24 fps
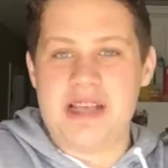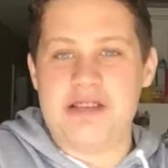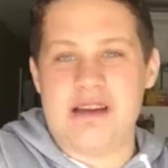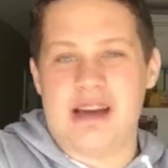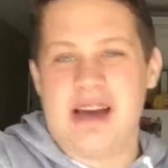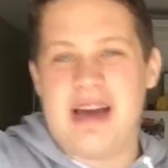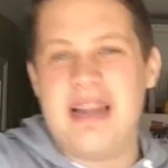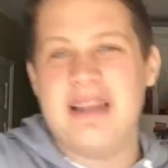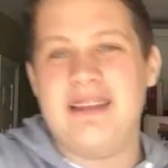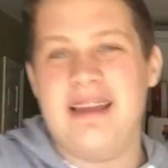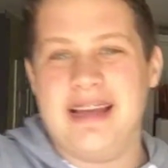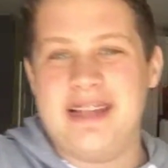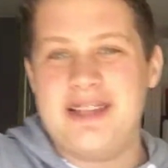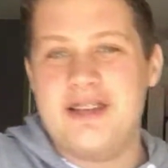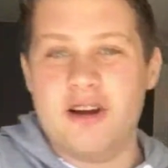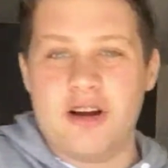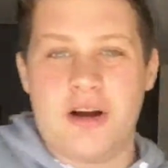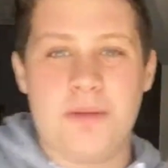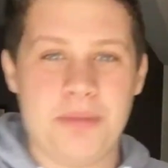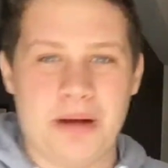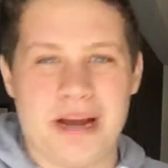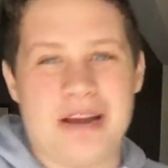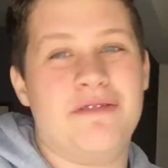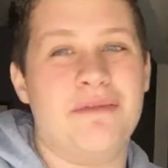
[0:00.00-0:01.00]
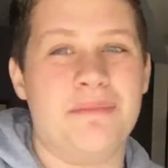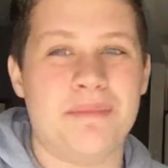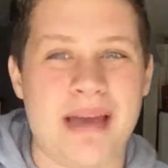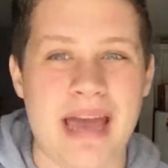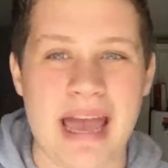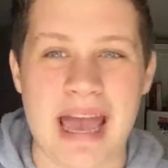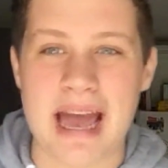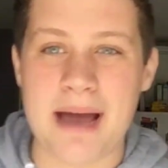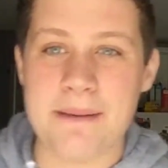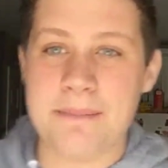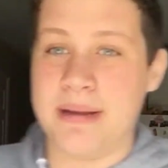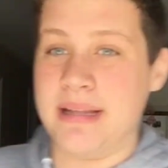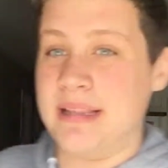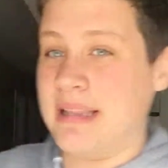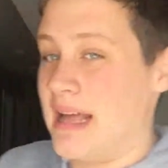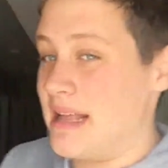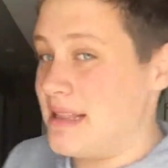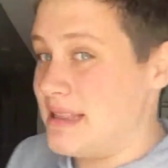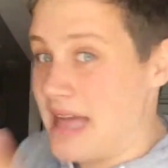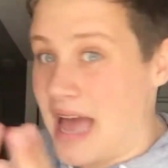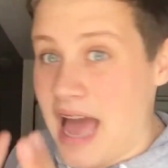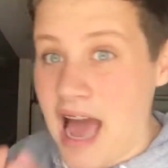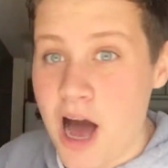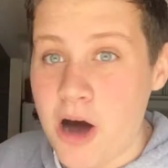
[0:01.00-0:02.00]
so I kind of like took a break from camp, and
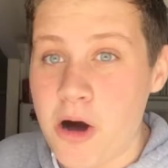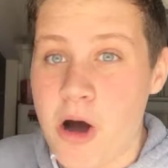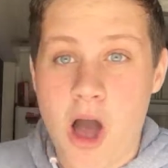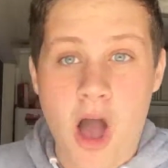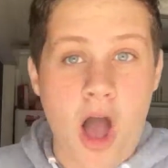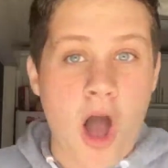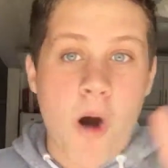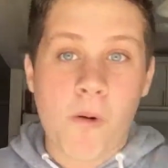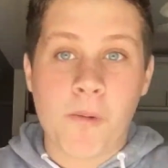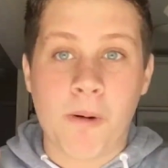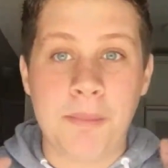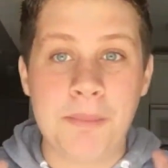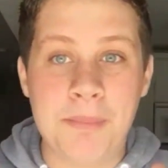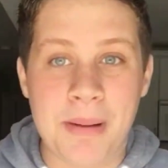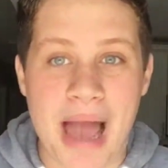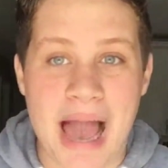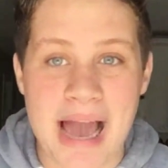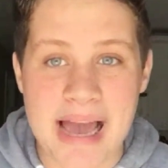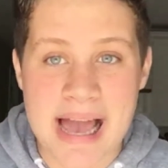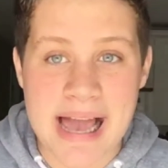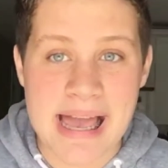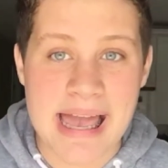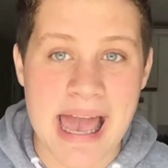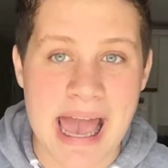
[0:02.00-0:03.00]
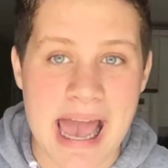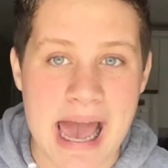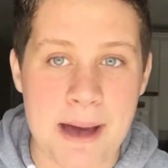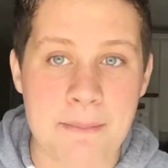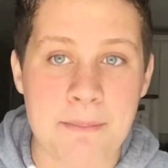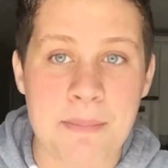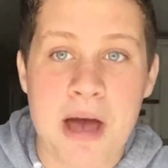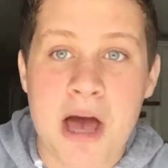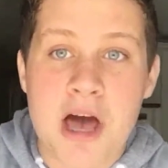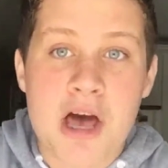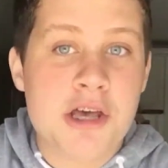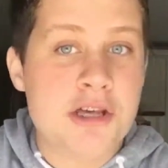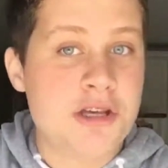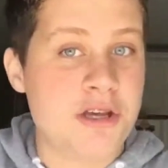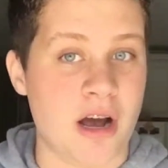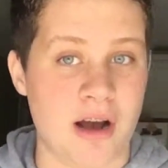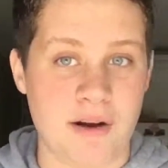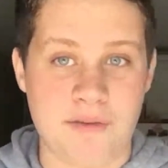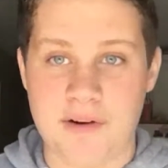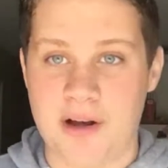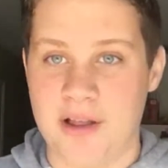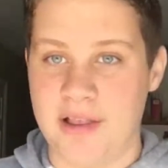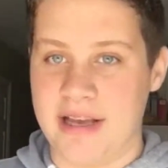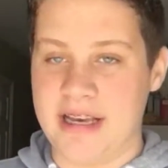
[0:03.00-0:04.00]
then now we're back at camp.
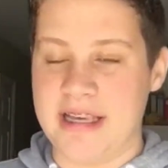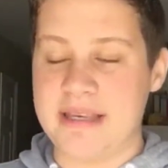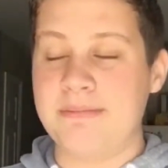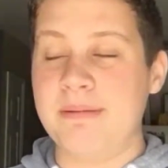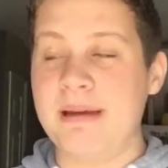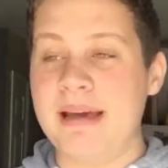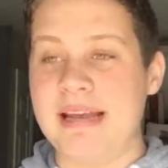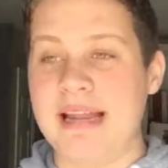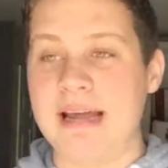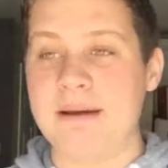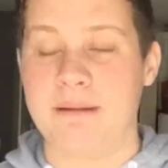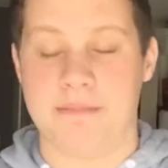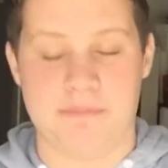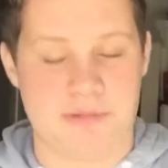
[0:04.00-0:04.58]
Sorry for all the explaining.